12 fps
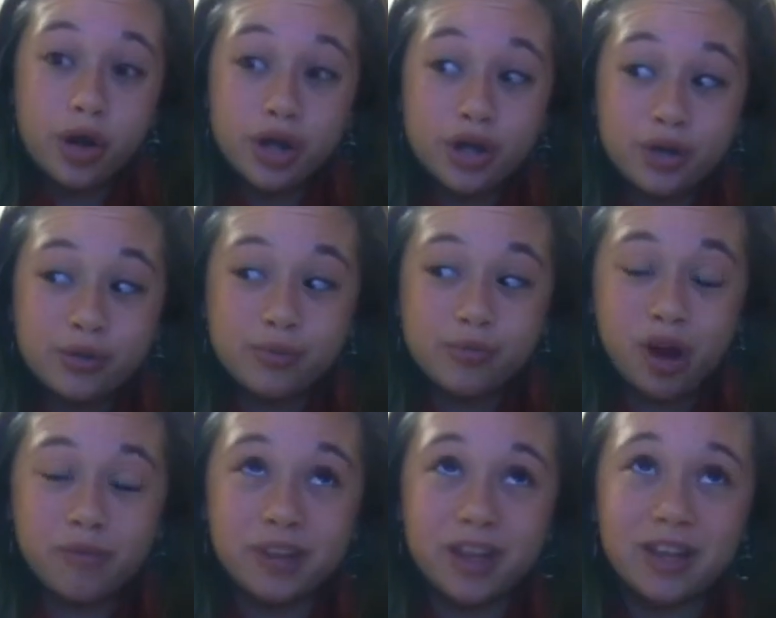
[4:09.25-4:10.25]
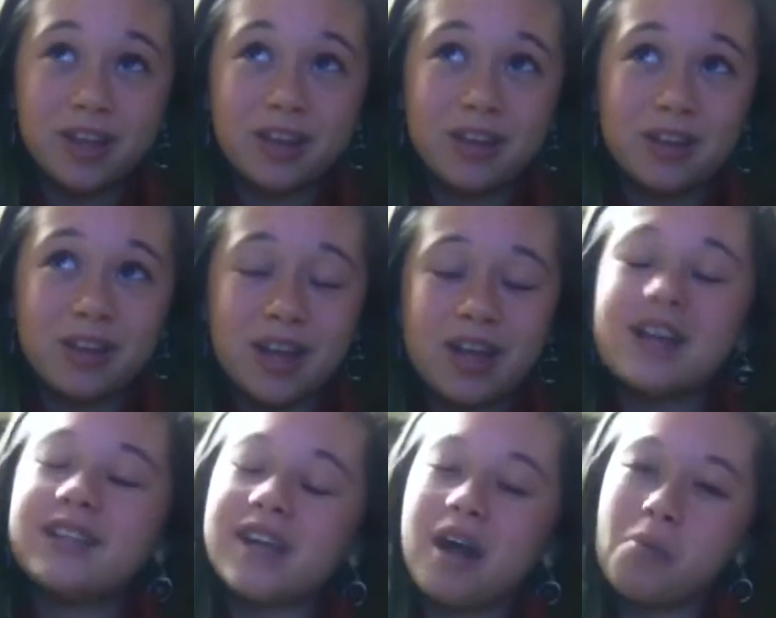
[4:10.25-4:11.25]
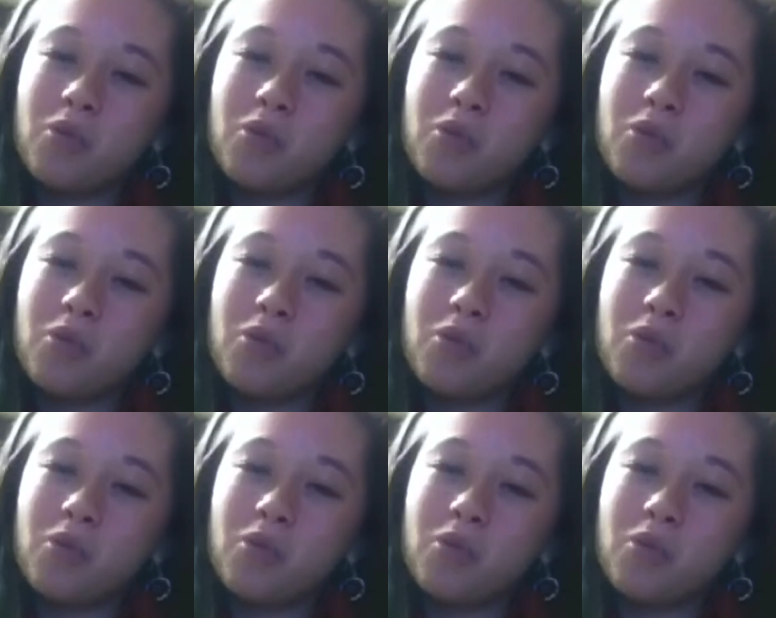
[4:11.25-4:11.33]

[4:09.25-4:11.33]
Um, probably any time.